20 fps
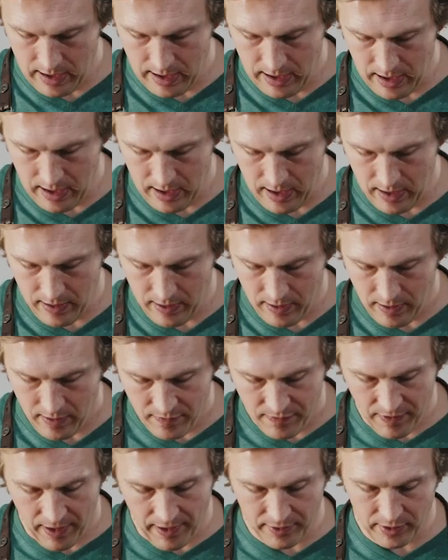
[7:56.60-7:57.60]
in a
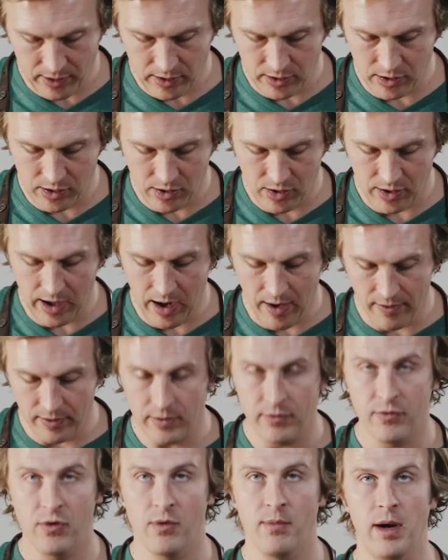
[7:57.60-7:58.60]
500-degree
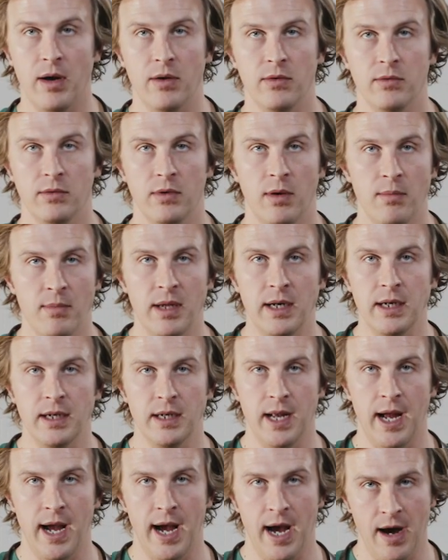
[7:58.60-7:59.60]
oven for about a
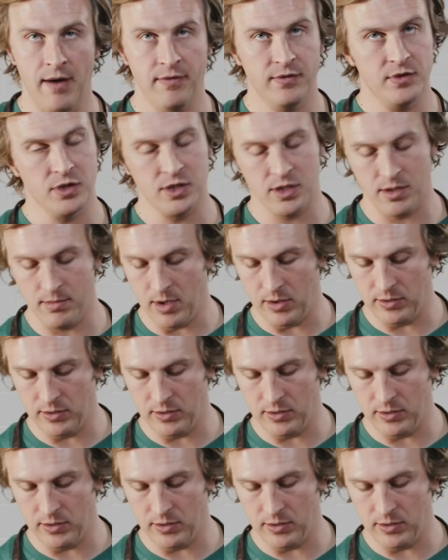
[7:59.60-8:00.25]
minute and a half just to